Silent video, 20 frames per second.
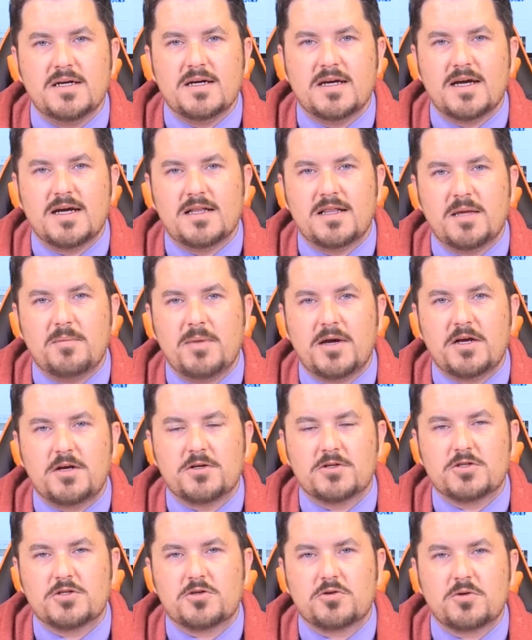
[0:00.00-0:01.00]
and they make your
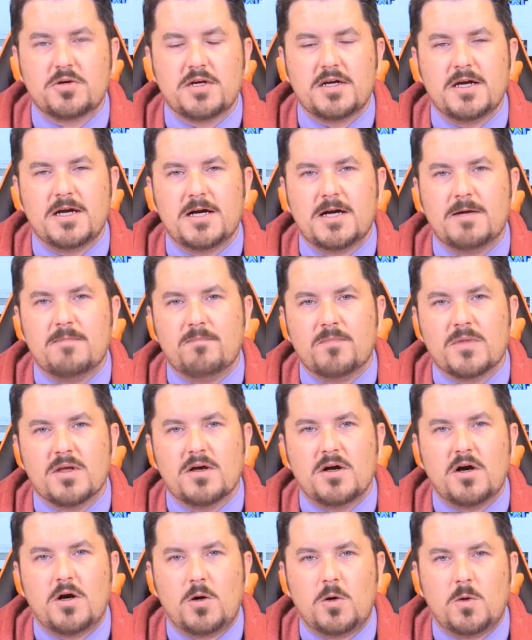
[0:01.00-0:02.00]
story um,
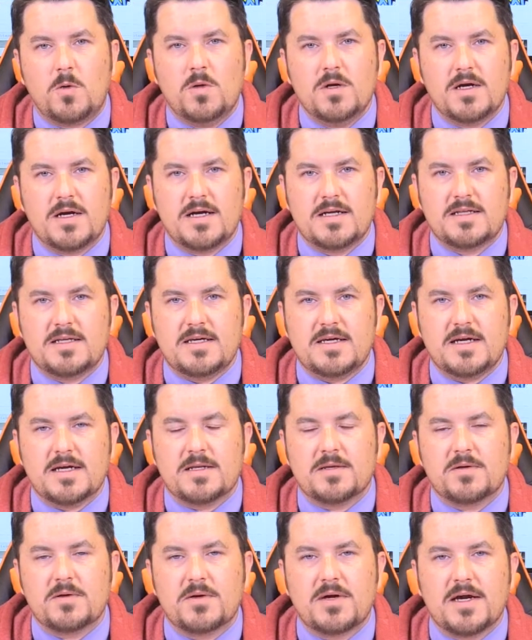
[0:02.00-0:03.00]
whole at the end,
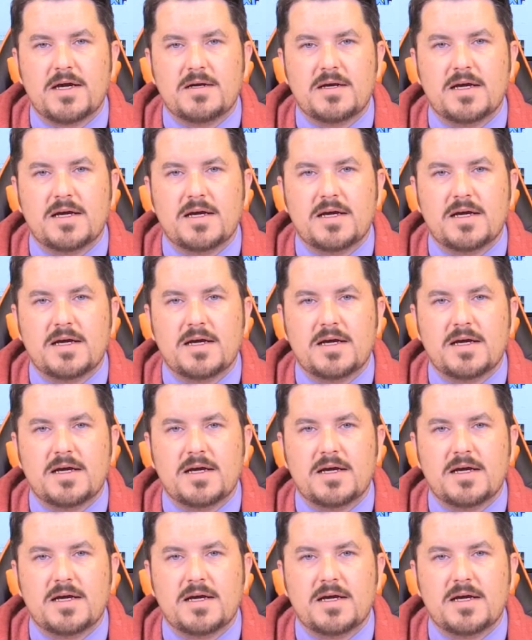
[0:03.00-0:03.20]
okay?